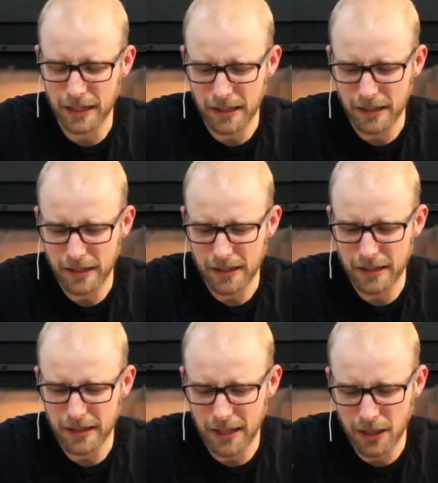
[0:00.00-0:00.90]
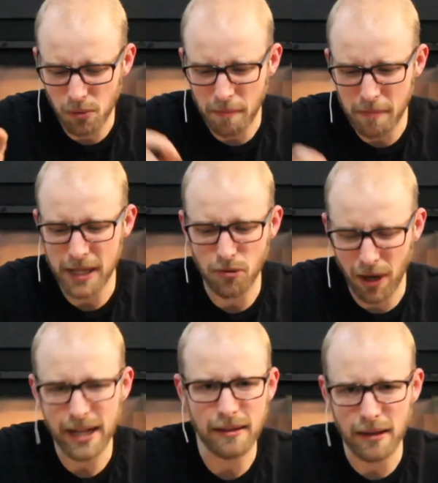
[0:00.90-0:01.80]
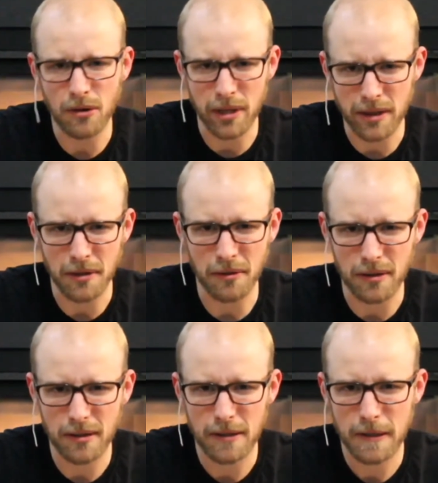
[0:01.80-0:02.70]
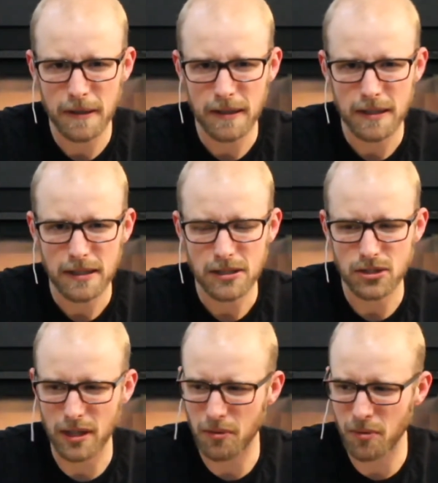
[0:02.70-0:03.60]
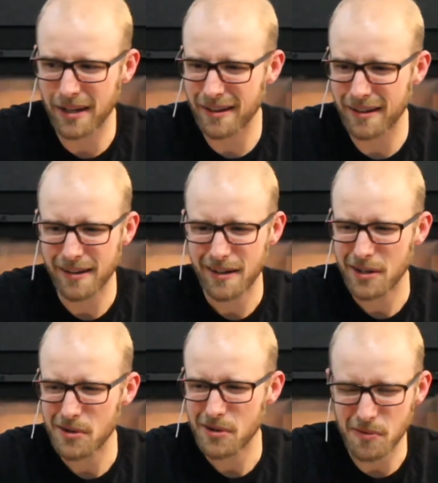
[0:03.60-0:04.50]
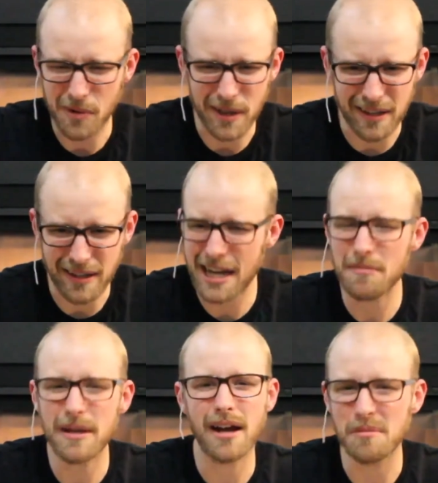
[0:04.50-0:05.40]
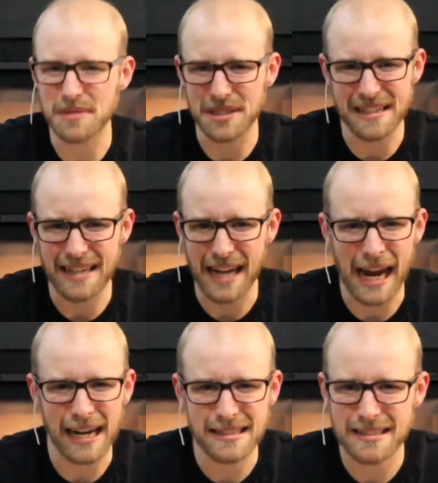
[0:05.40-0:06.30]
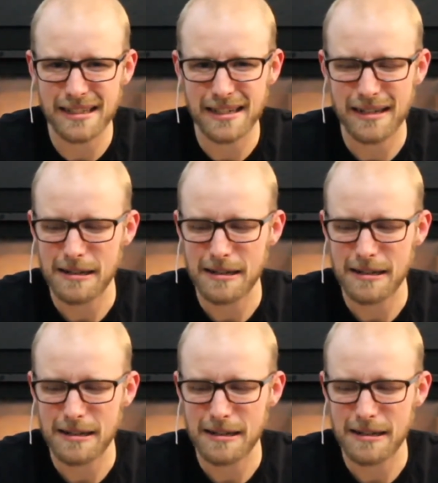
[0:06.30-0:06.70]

that He will be right there with you, so that when when the enemy comes and attacks,